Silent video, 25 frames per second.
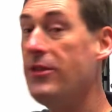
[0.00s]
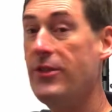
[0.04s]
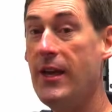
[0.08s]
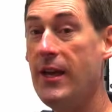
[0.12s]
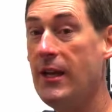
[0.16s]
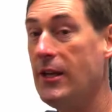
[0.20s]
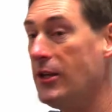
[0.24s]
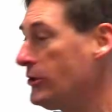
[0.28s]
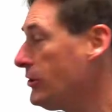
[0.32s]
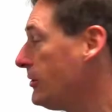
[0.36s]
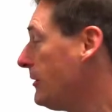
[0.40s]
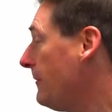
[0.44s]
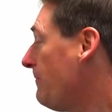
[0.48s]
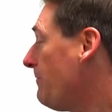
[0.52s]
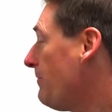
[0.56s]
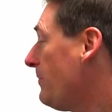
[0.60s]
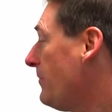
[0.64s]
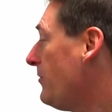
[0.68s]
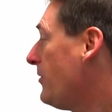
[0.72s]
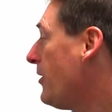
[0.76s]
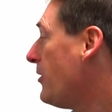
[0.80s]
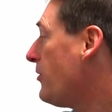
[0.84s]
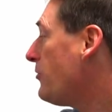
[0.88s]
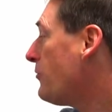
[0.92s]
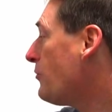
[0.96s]
things,
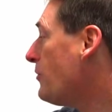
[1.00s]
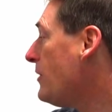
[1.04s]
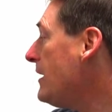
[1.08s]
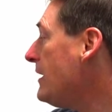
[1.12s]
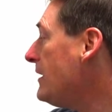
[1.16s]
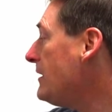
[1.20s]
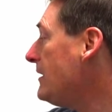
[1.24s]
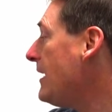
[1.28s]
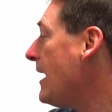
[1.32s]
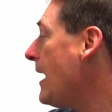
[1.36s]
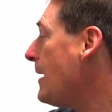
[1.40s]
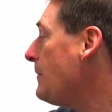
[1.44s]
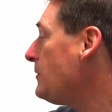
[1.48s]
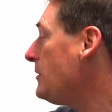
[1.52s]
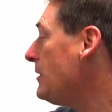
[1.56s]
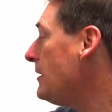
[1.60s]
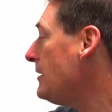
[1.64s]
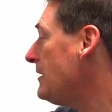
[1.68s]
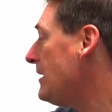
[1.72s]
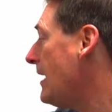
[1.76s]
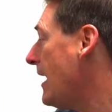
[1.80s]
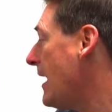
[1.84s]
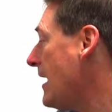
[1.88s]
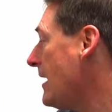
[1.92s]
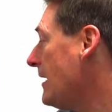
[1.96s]
the 3 steps it
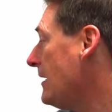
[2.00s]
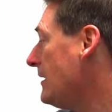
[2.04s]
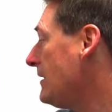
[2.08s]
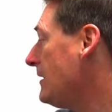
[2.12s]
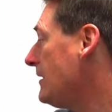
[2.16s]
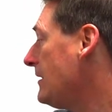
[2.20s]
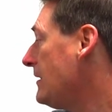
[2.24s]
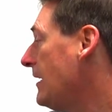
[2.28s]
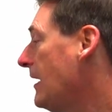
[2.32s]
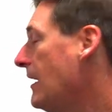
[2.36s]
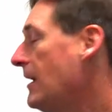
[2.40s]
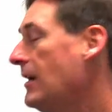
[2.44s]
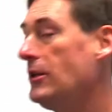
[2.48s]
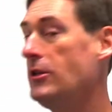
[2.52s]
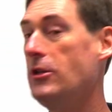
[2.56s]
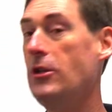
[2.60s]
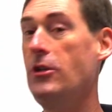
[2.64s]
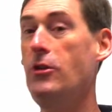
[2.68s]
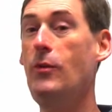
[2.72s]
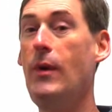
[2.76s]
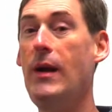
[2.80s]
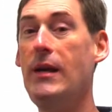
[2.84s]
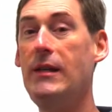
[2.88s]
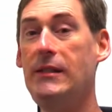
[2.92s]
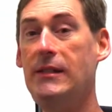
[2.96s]
takes to
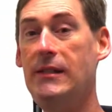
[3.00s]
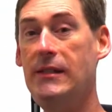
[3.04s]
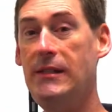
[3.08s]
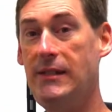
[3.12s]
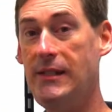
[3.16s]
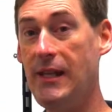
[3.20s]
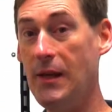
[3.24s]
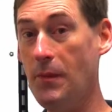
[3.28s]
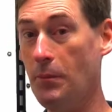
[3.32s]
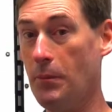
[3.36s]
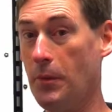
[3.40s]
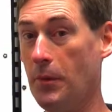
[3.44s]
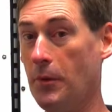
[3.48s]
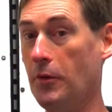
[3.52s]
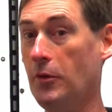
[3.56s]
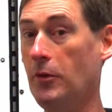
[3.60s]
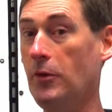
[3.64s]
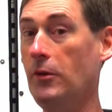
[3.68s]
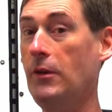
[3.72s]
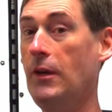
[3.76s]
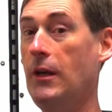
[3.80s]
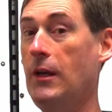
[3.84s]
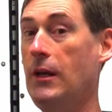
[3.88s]
do a simple